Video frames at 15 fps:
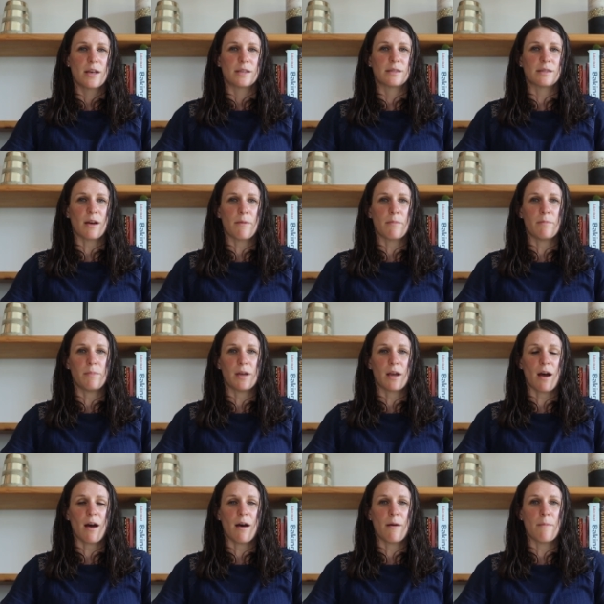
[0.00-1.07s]
Some
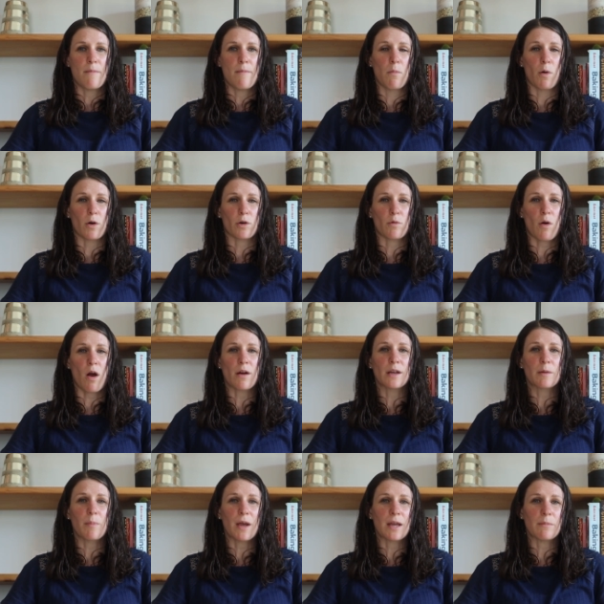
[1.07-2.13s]
become more
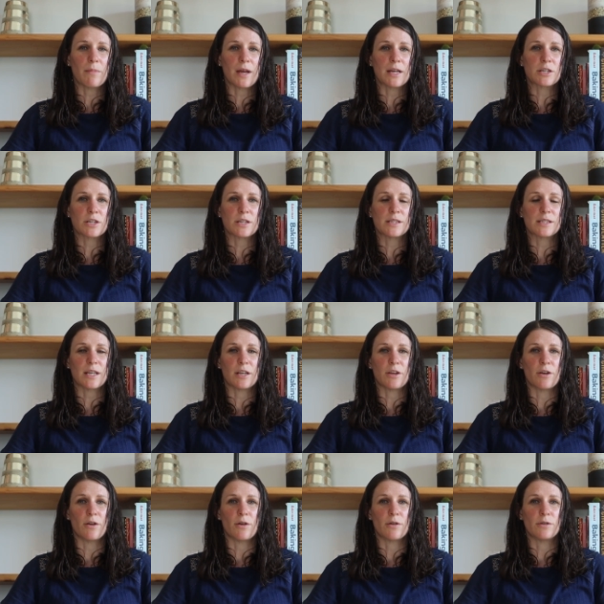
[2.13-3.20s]
chronic pain patients
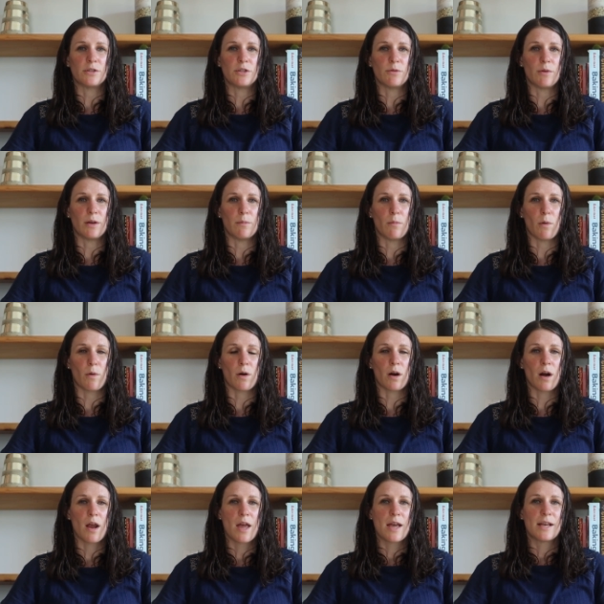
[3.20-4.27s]
and you're doing
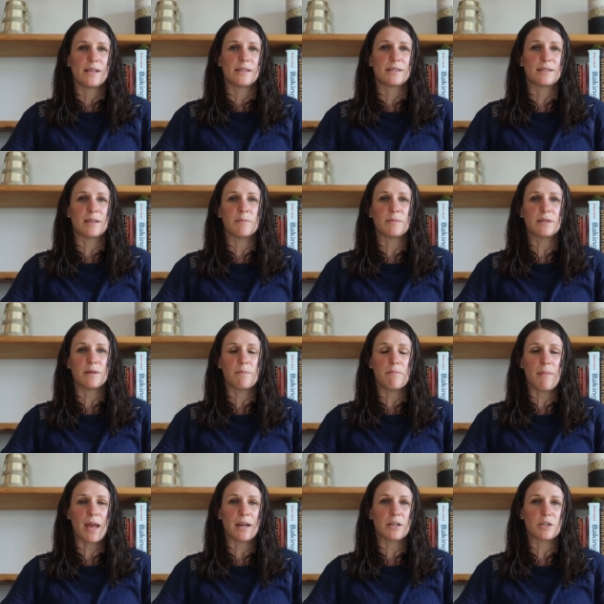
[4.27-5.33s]
more
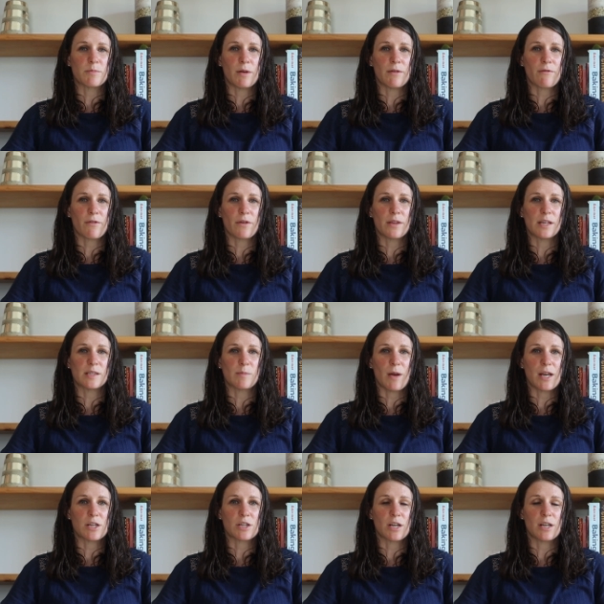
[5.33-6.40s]
symptom management for this
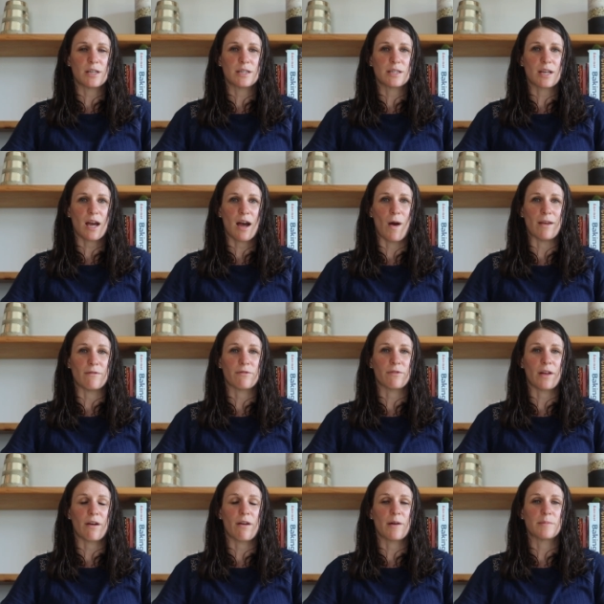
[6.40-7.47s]
patient when
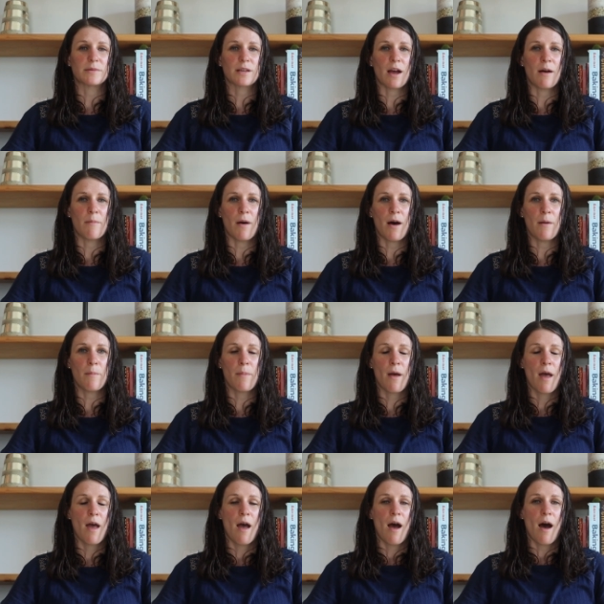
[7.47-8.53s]
flare-ups come up.
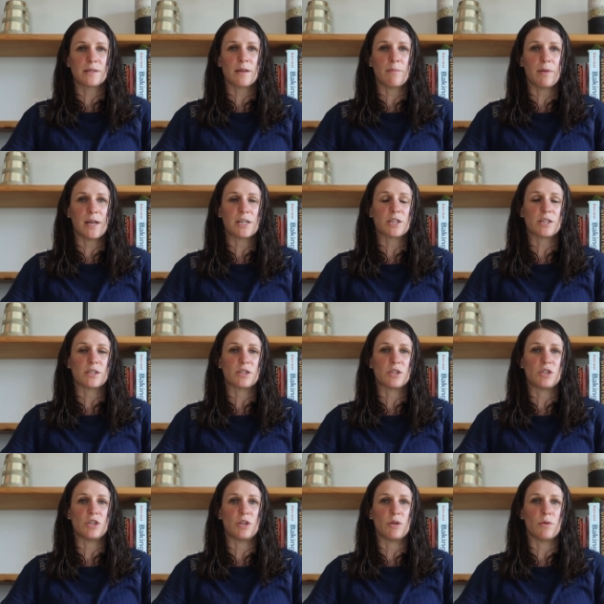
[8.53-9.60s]
But some
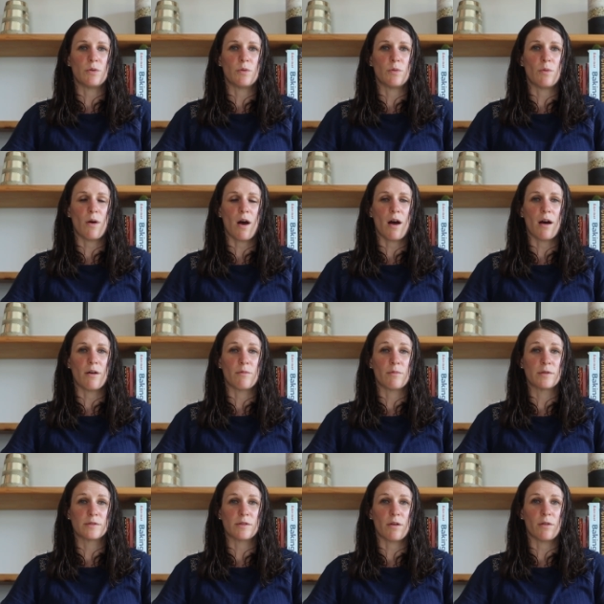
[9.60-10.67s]
patients do
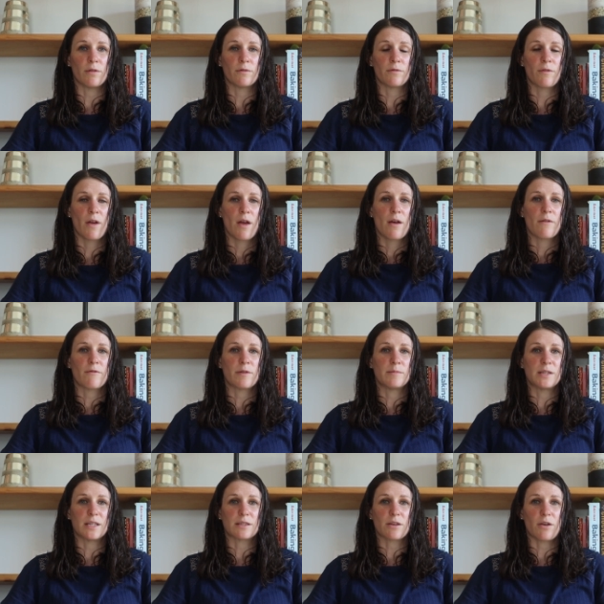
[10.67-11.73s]
resolve from
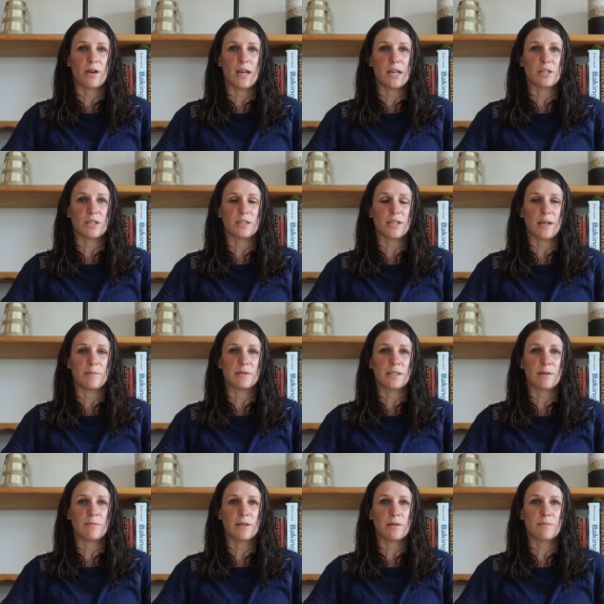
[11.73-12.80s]
disc herniation type
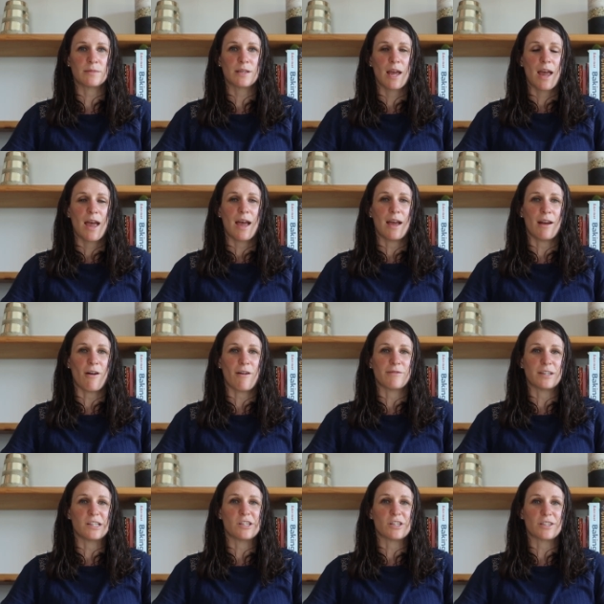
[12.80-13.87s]
symptoms. It
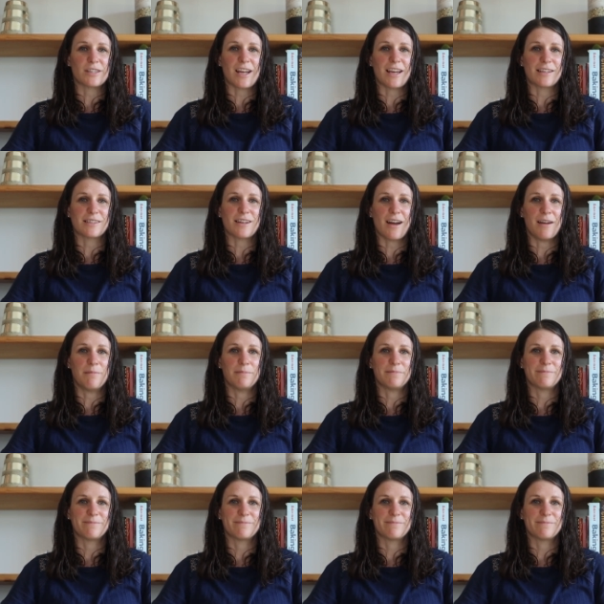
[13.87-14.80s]
often just takes time.